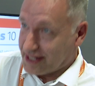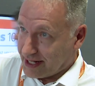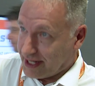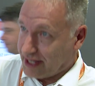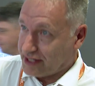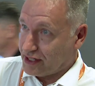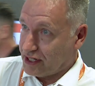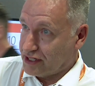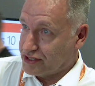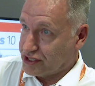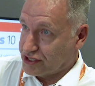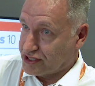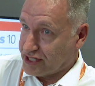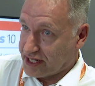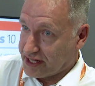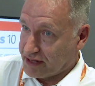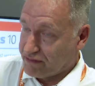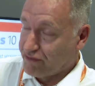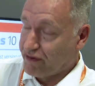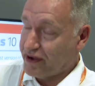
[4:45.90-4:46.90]
as you say,
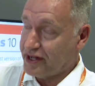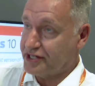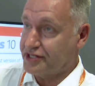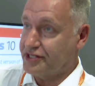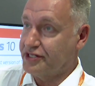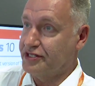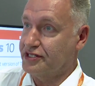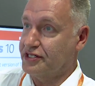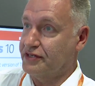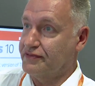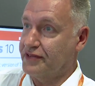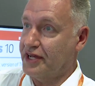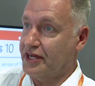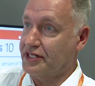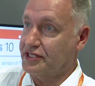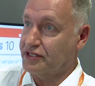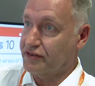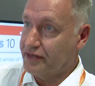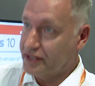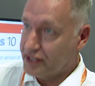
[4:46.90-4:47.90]
the richness of
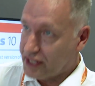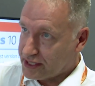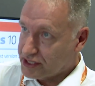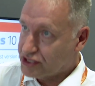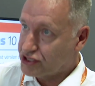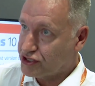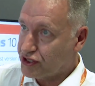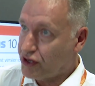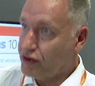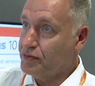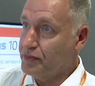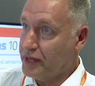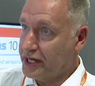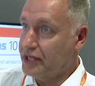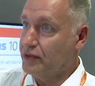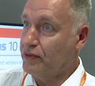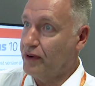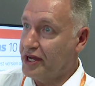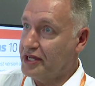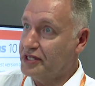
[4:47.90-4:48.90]
data in so many
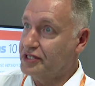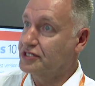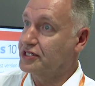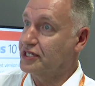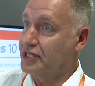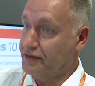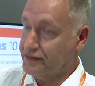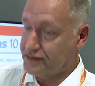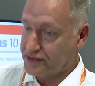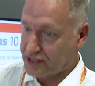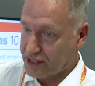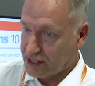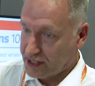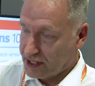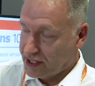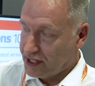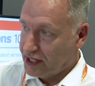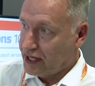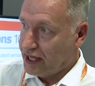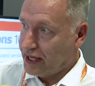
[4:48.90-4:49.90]
ways gives,
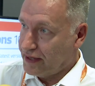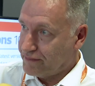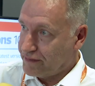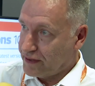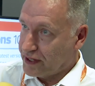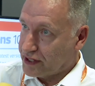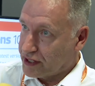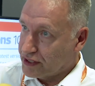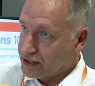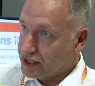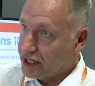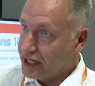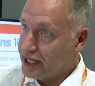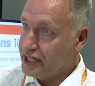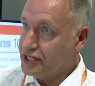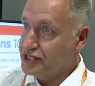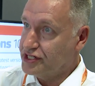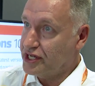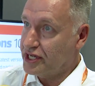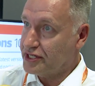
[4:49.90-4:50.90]
if you can
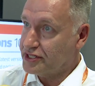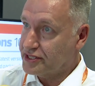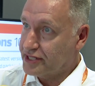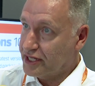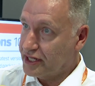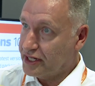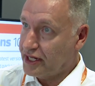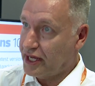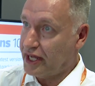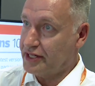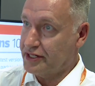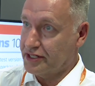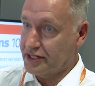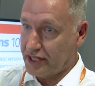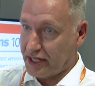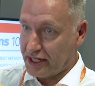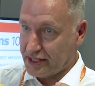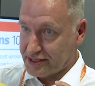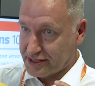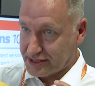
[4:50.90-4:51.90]
ingest it and
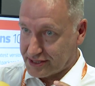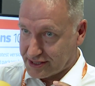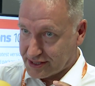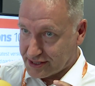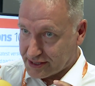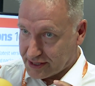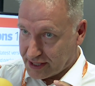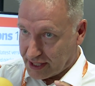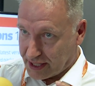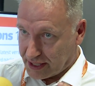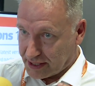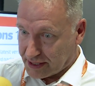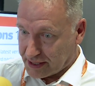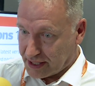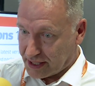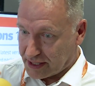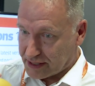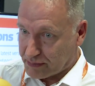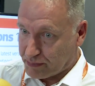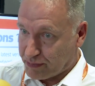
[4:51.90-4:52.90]

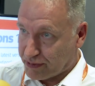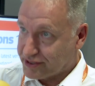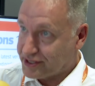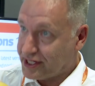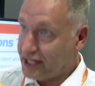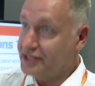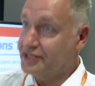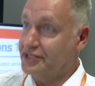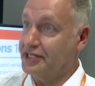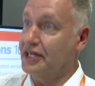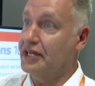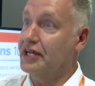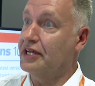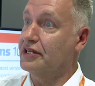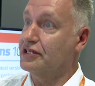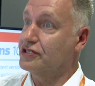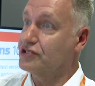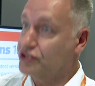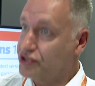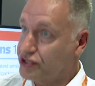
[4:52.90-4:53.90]
present it in
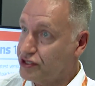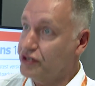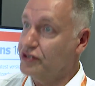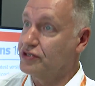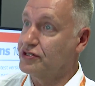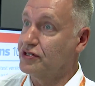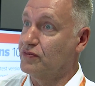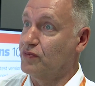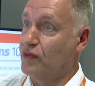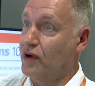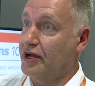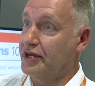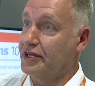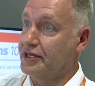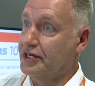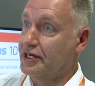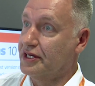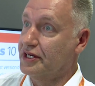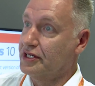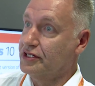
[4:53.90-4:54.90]
a certain way
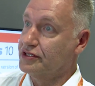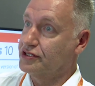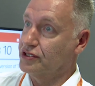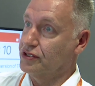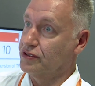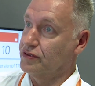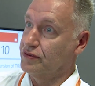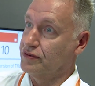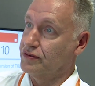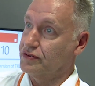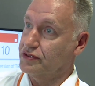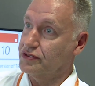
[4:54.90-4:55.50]
to